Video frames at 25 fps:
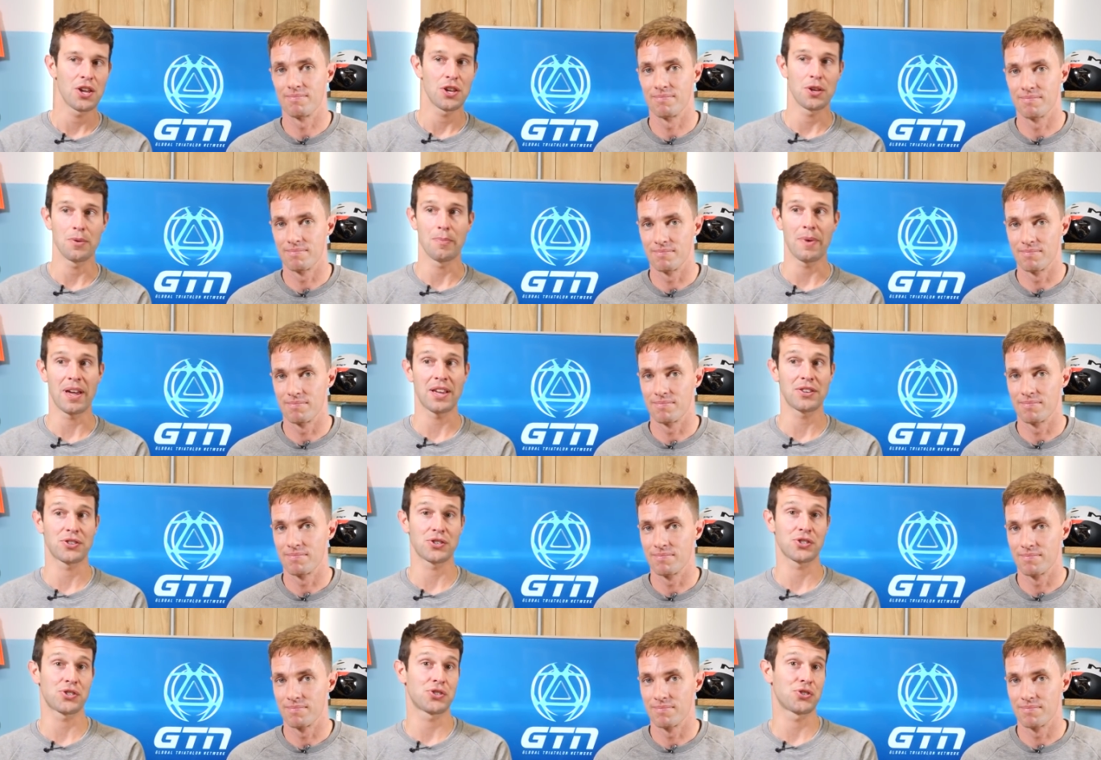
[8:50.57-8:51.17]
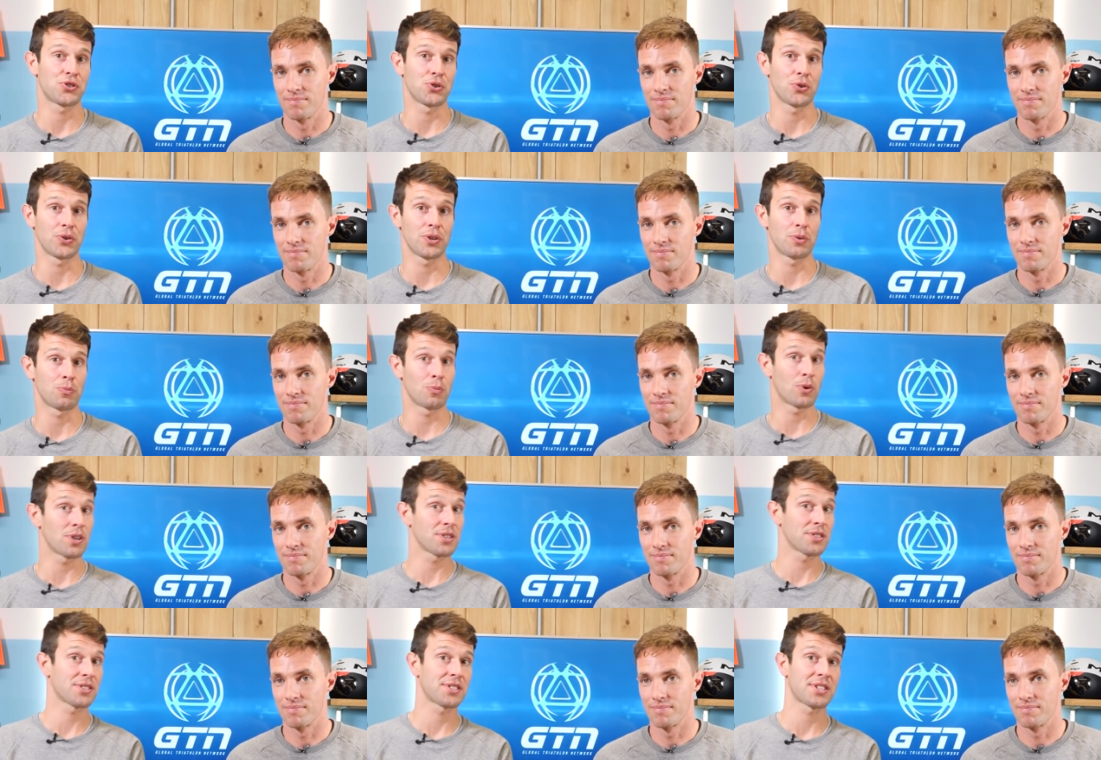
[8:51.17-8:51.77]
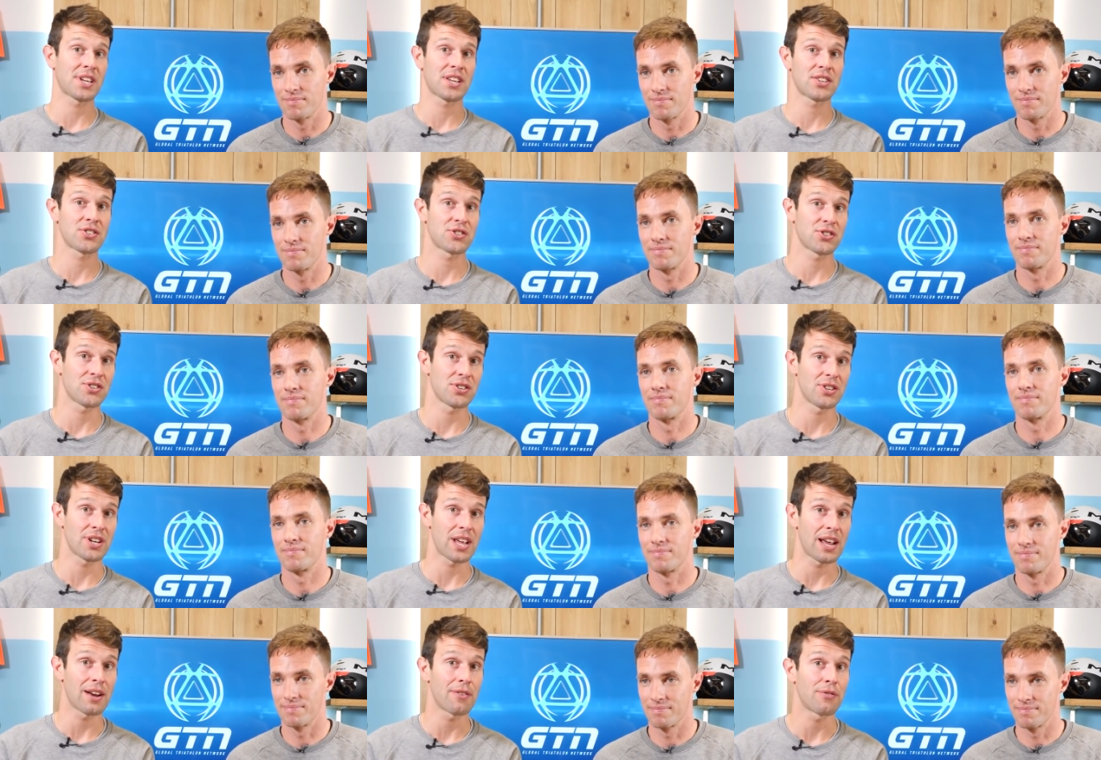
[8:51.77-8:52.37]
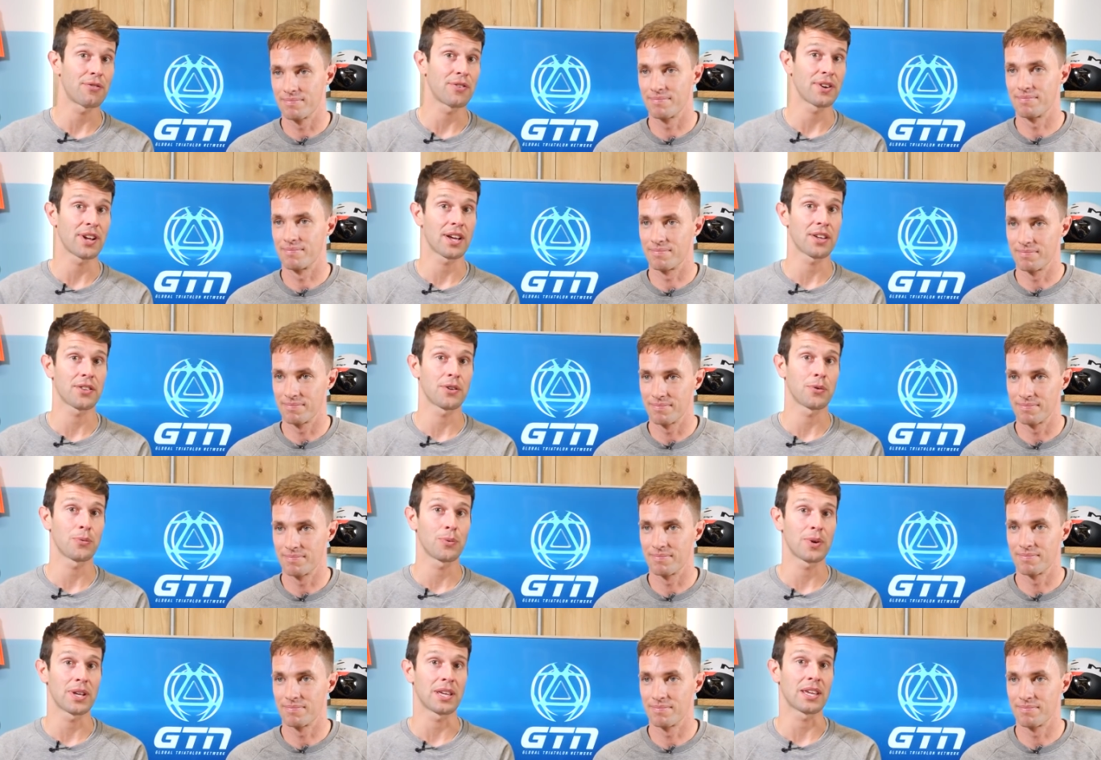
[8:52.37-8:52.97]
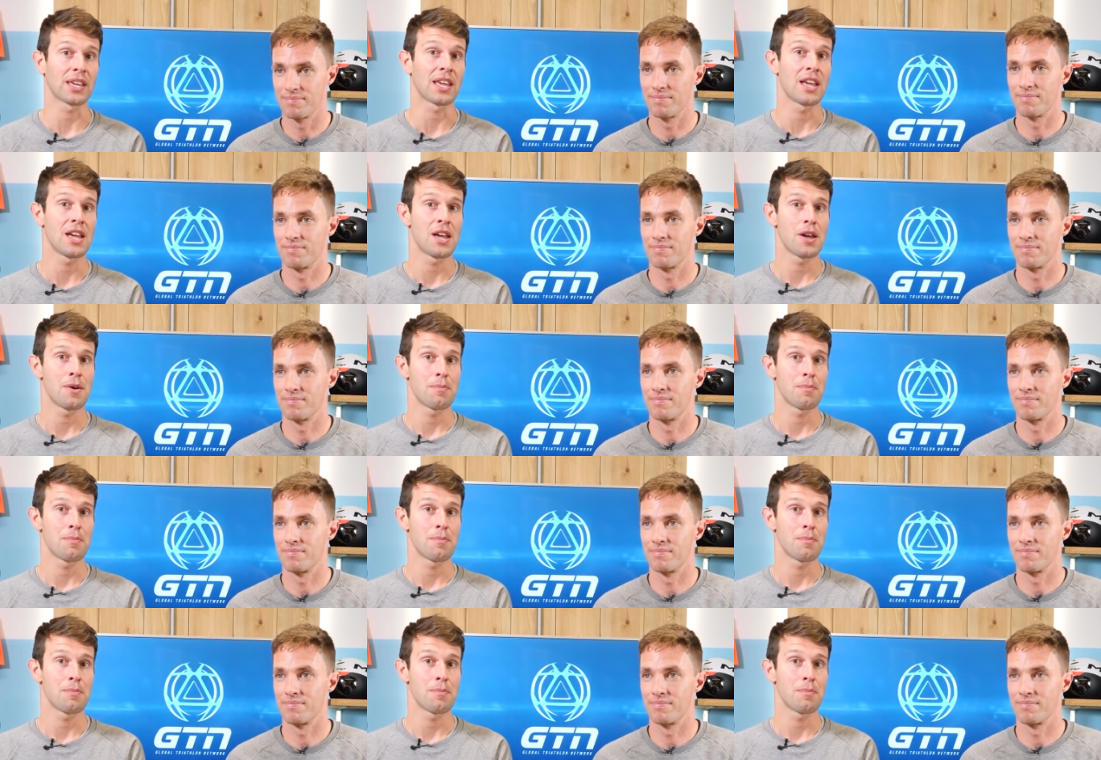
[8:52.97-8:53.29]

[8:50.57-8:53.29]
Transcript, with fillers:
Speaker 1: You may just join one session every other week,